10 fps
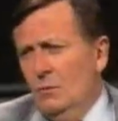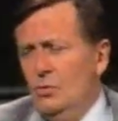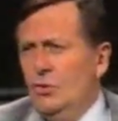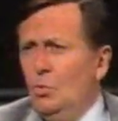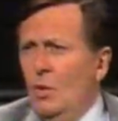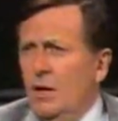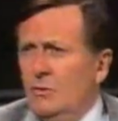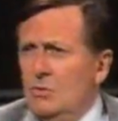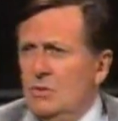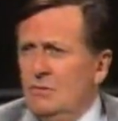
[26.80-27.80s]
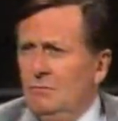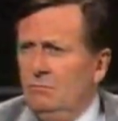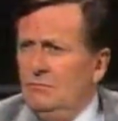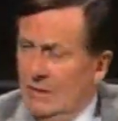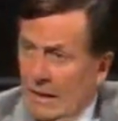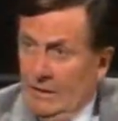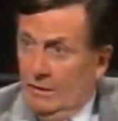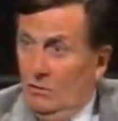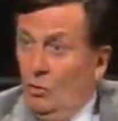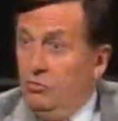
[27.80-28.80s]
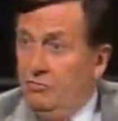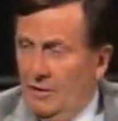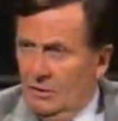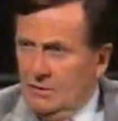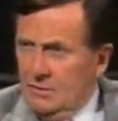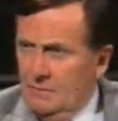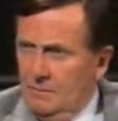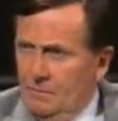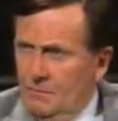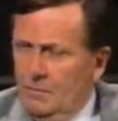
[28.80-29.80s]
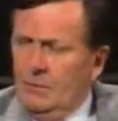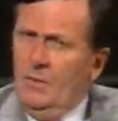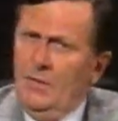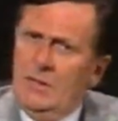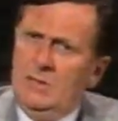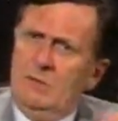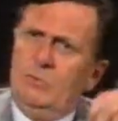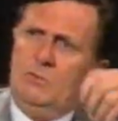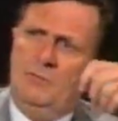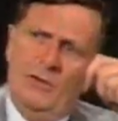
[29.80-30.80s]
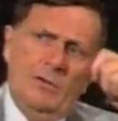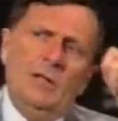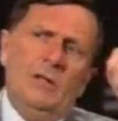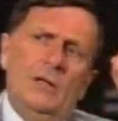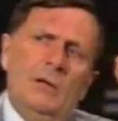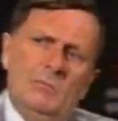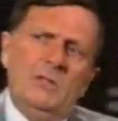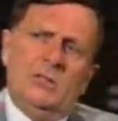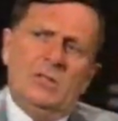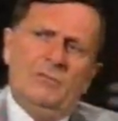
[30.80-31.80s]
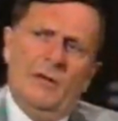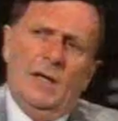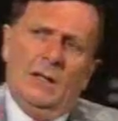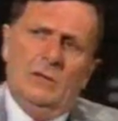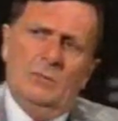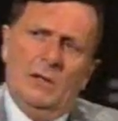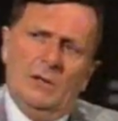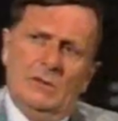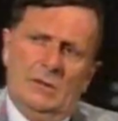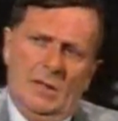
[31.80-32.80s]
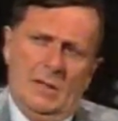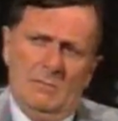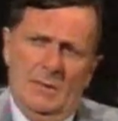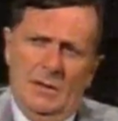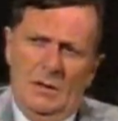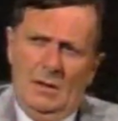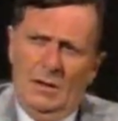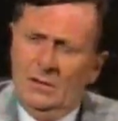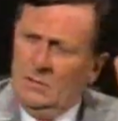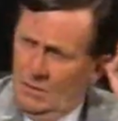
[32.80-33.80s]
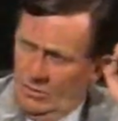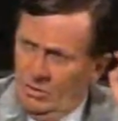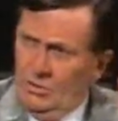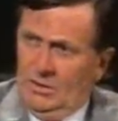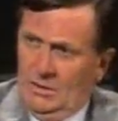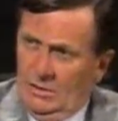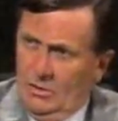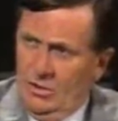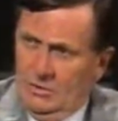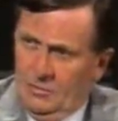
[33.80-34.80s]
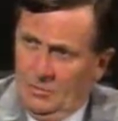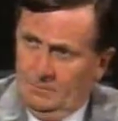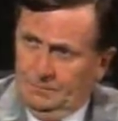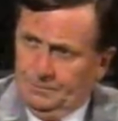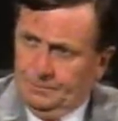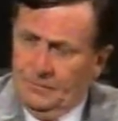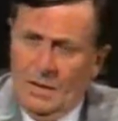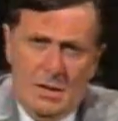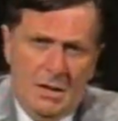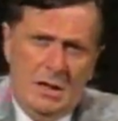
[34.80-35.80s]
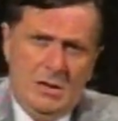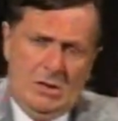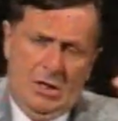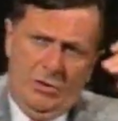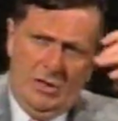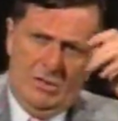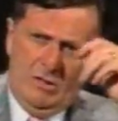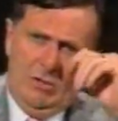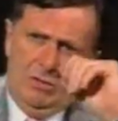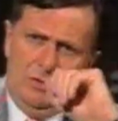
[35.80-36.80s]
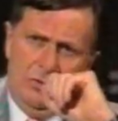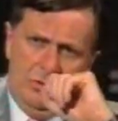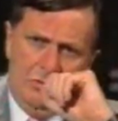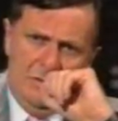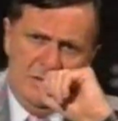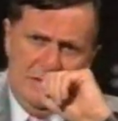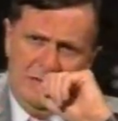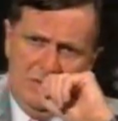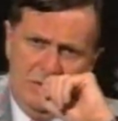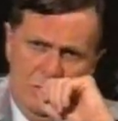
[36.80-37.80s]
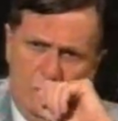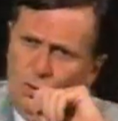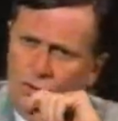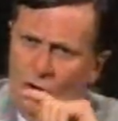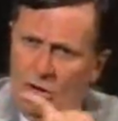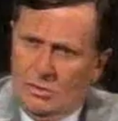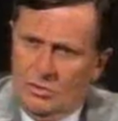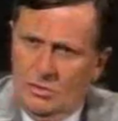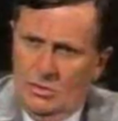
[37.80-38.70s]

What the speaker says: was the way it was done or felt. But nonetheless, it was very mystifying to me at the time, and not a little hurtful. It's curious, though, that you should say that you would not,